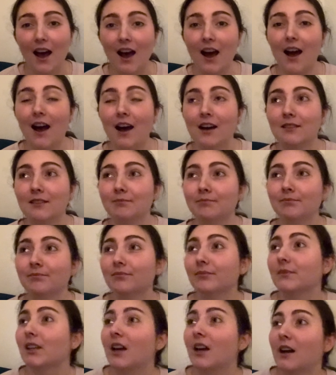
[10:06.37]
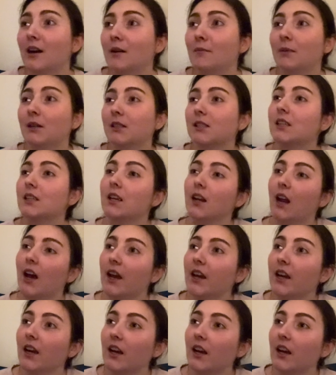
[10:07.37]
But tonight